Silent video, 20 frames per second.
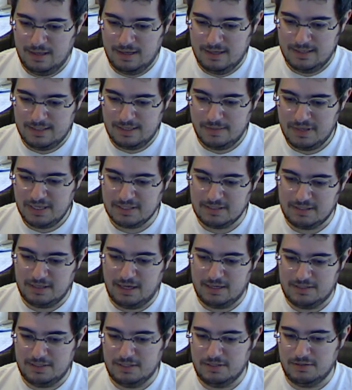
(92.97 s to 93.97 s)
something's
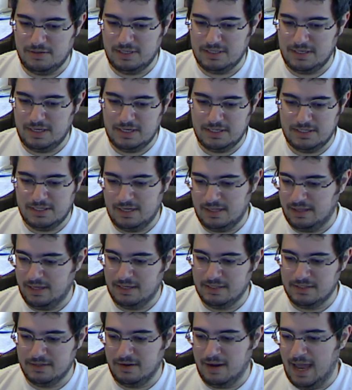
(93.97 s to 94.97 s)
lost in translation and
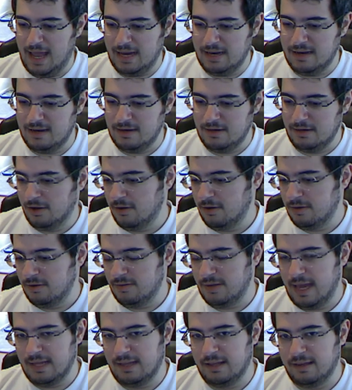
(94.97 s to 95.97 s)
things are added. You
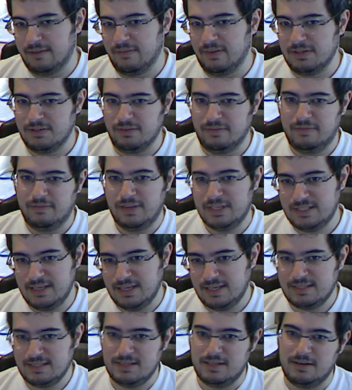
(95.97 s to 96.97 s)
add visual
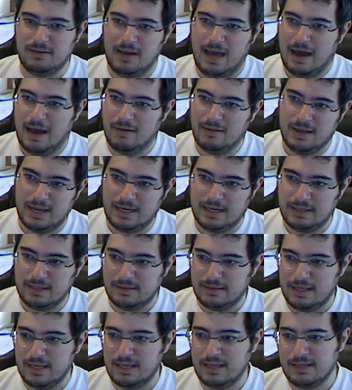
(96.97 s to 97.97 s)
physics and you're outlining
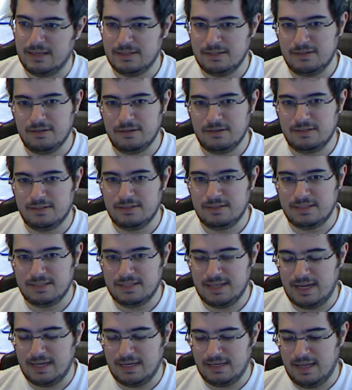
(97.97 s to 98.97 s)
things and you're
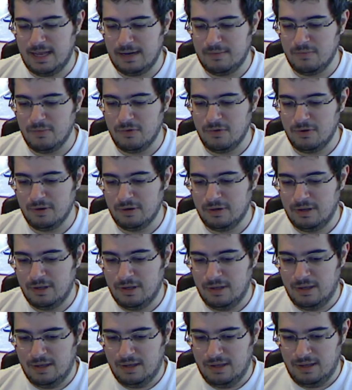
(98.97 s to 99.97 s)
deciding to add more
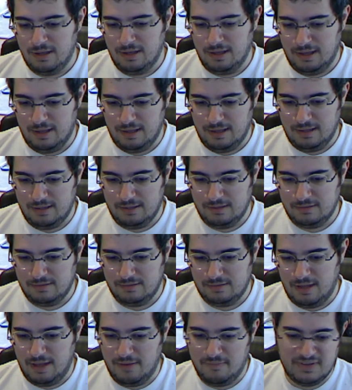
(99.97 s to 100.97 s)

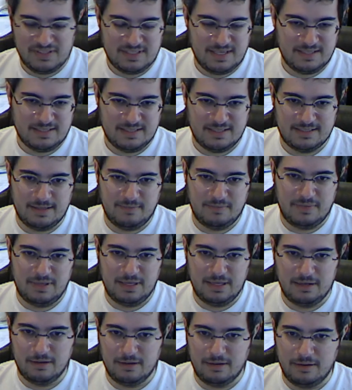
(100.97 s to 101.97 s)
emphasis to
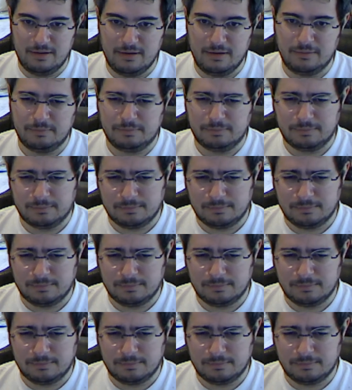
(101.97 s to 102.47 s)
something or other.